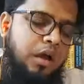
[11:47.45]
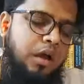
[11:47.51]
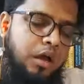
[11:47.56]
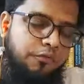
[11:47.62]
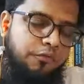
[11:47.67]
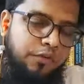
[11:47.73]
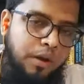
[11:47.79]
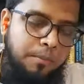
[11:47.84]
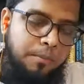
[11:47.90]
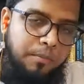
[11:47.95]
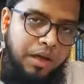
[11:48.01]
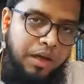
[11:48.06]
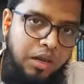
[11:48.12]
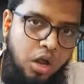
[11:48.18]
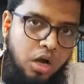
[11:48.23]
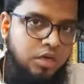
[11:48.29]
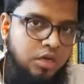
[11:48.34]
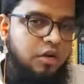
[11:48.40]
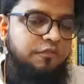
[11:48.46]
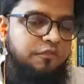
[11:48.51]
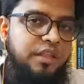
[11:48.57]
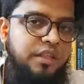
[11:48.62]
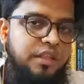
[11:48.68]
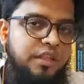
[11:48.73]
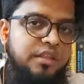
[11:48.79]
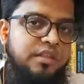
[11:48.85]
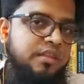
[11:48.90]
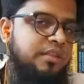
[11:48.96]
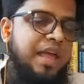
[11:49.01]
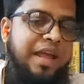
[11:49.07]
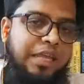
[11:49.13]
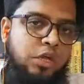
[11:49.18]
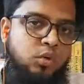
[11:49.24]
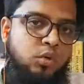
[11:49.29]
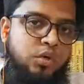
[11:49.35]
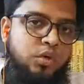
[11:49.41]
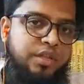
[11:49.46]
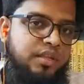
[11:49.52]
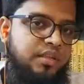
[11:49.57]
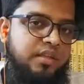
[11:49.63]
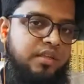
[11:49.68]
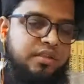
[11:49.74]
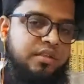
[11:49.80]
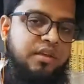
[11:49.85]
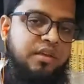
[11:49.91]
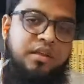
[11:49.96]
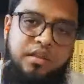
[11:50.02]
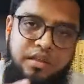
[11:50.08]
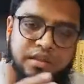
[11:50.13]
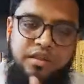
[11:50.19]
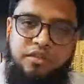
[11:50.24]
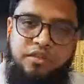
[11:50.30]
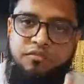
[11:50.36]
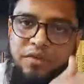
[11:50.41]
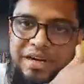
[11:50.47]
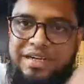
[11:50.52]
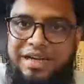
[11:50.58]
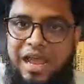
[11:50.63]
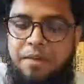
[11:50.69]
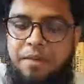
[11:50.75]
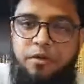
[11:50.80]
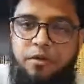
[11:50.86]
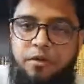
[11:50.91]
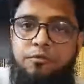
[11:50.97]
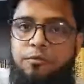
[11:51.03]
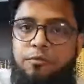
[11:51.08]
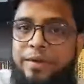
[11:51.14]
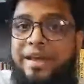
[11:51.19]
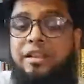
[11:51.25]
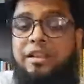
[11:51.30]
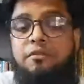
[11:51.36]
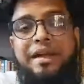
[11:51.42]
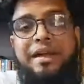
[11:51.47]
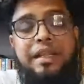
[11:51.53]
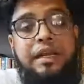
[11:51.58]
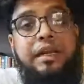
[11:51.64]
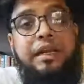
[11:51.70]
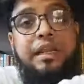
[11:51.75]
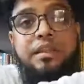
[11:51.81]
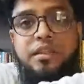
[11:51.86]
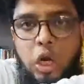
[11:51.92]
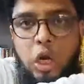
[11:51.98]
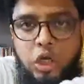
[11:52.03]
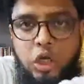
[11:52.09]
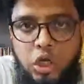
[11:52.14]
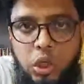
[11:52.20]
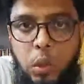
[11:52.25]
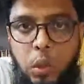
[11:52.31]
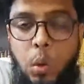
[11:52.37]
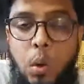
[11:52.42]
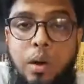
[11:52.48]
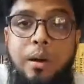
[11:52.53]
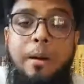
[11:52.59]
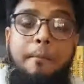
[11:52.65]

from a lot of diseases, acute diseases. This is one type of where the vitality is not low.